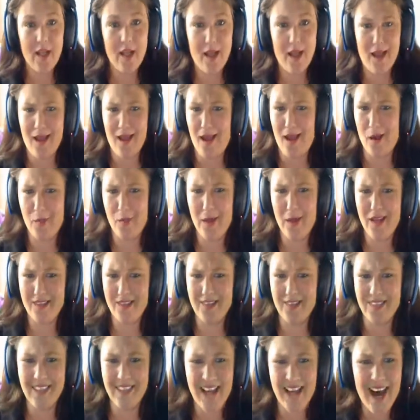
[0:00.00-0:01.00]
How about
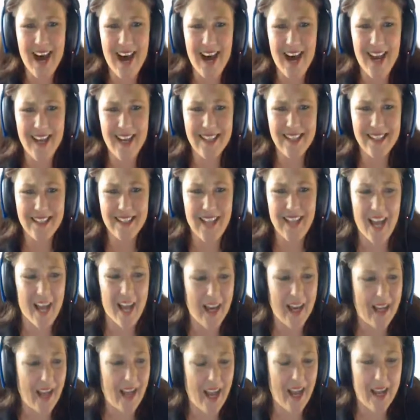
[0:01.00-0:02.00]
not? I,